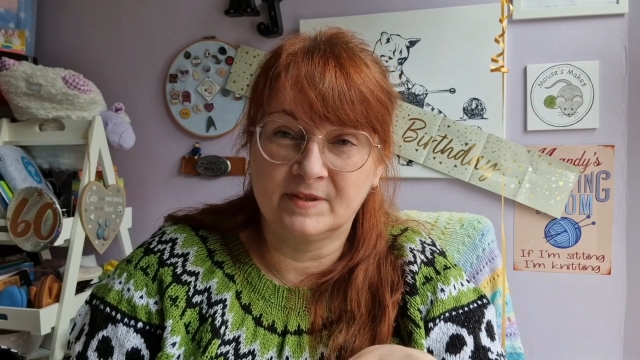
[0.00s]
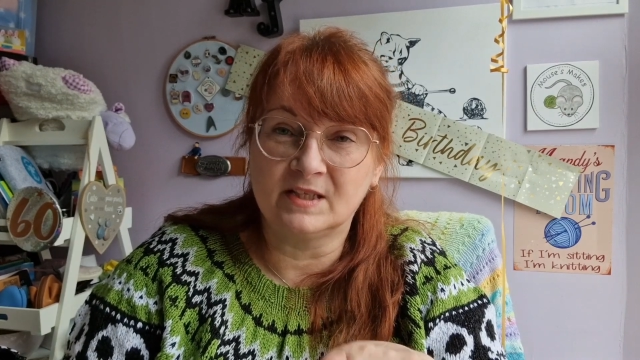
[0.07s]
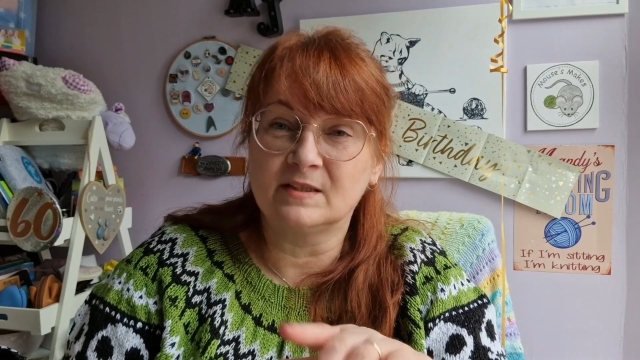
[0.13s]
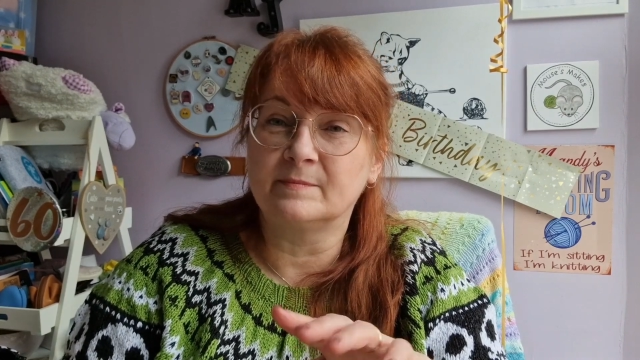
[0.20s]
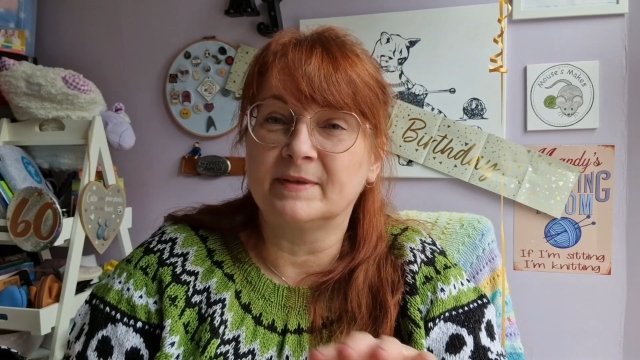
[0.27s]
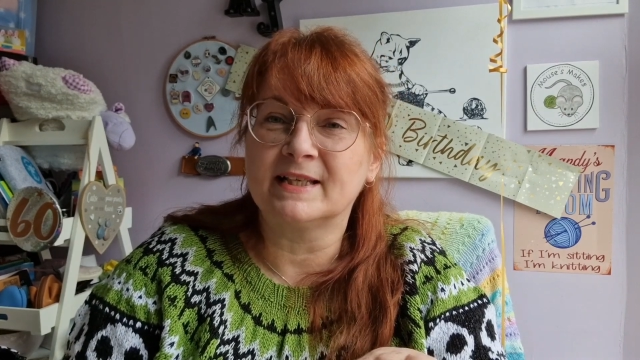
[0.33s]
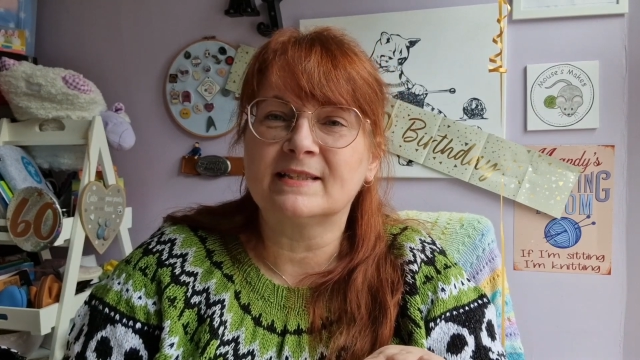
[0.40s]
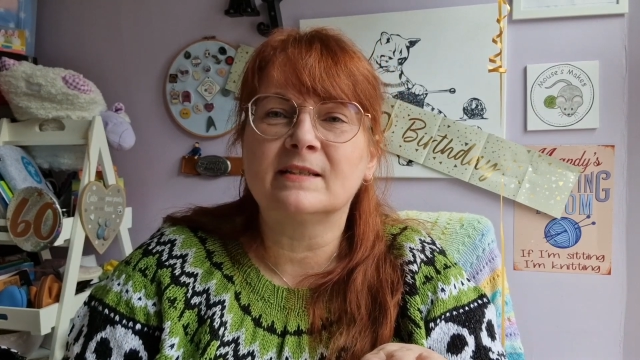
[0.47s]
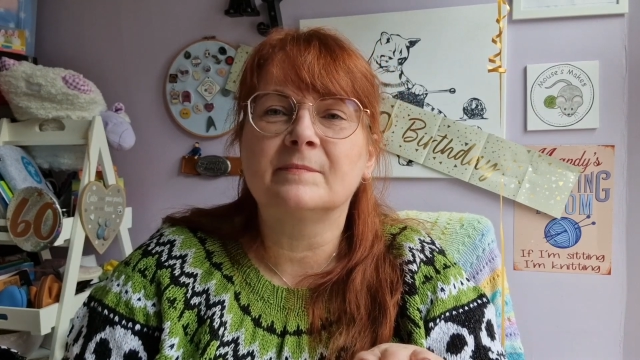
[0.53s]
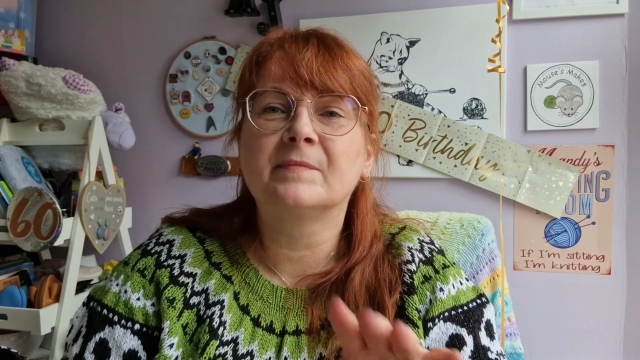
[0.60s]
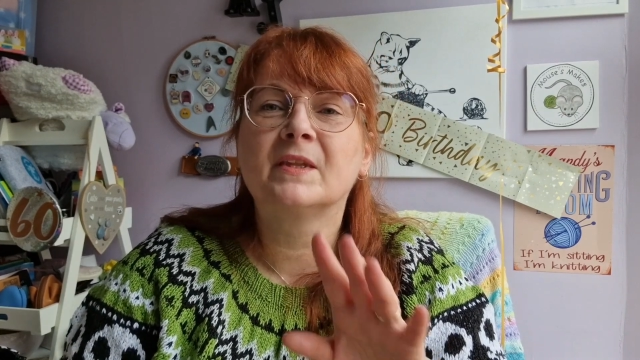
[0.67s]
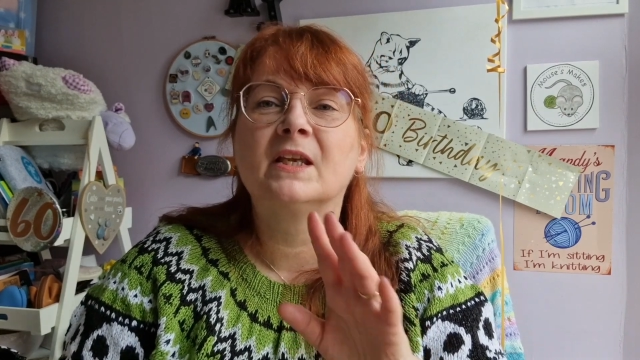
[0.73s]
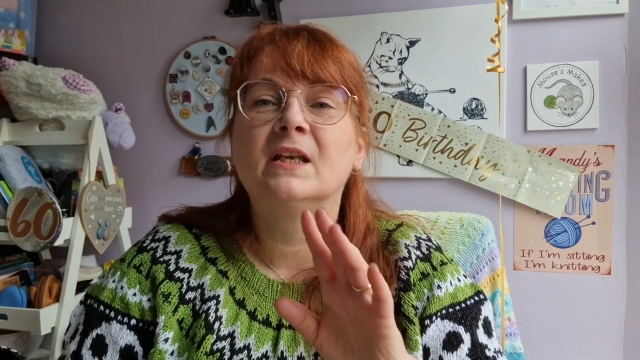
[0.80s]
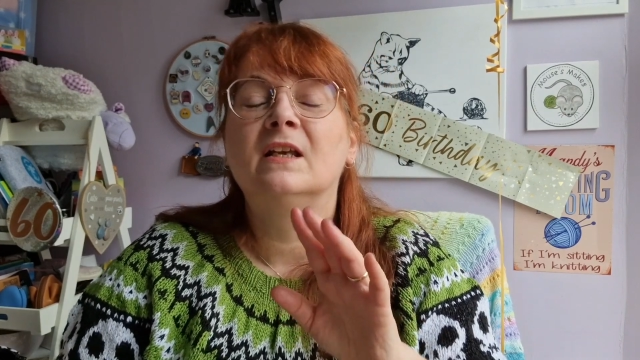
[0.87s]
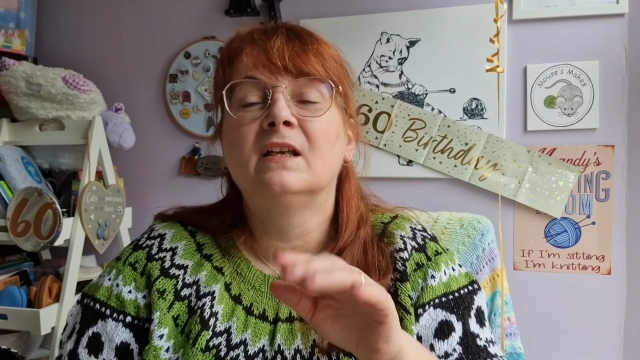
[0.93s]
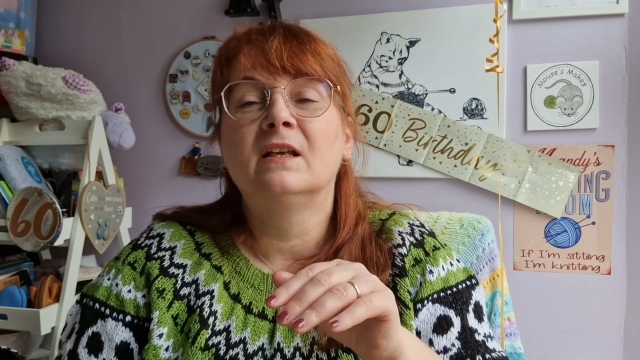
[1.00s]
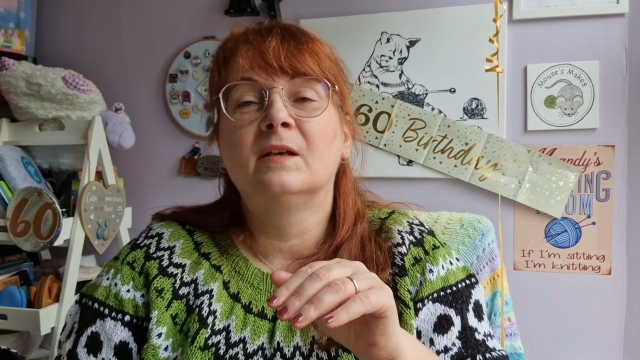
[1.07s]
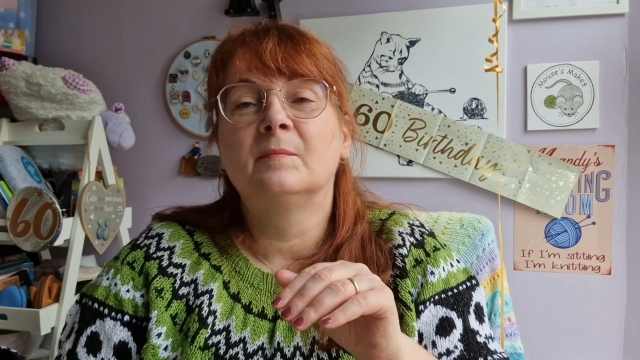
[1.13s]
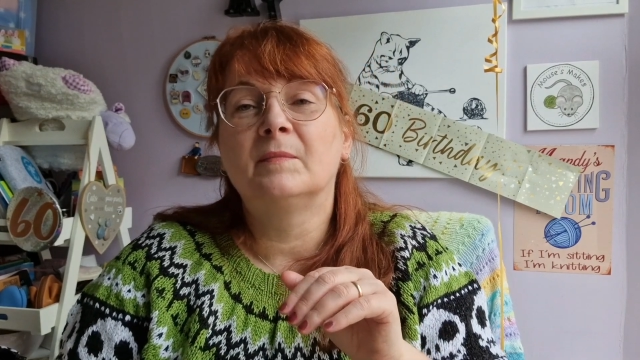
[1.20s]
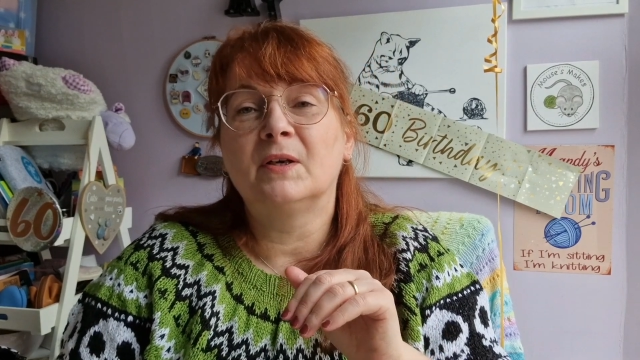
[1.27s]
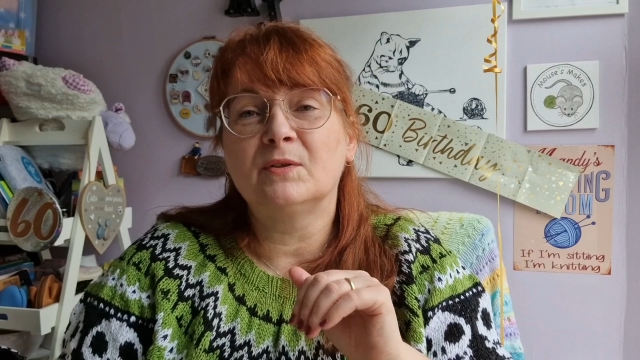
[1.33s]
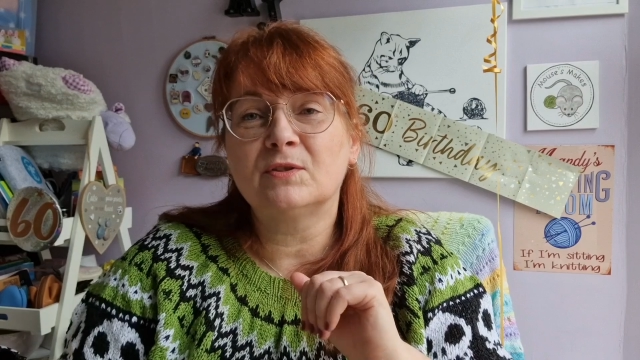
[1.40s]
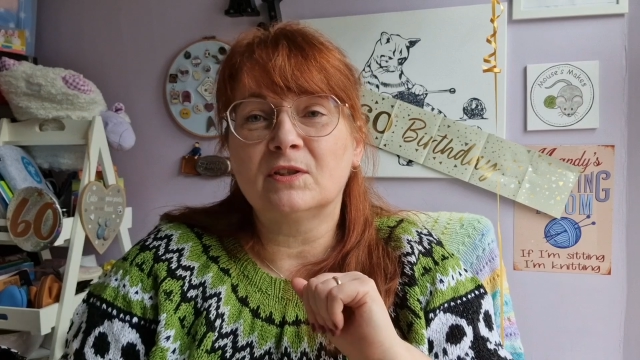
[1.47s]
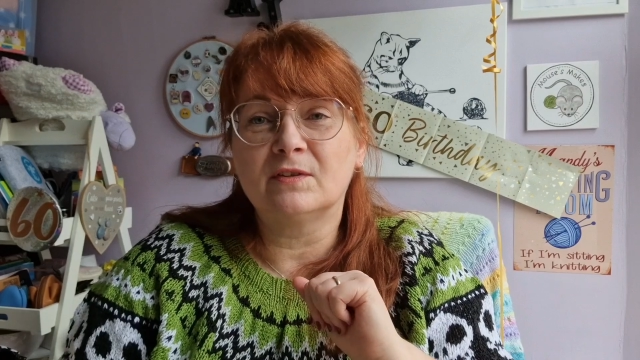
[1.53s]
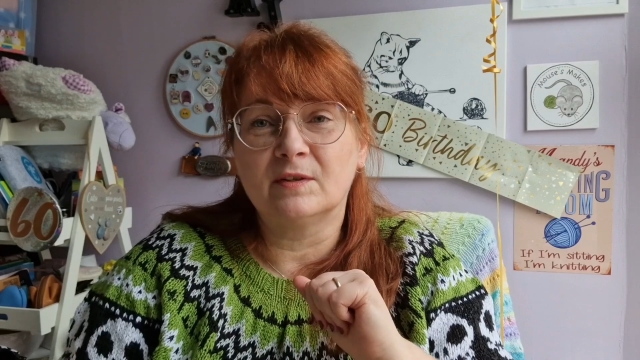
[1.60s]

Doesn't matter. Most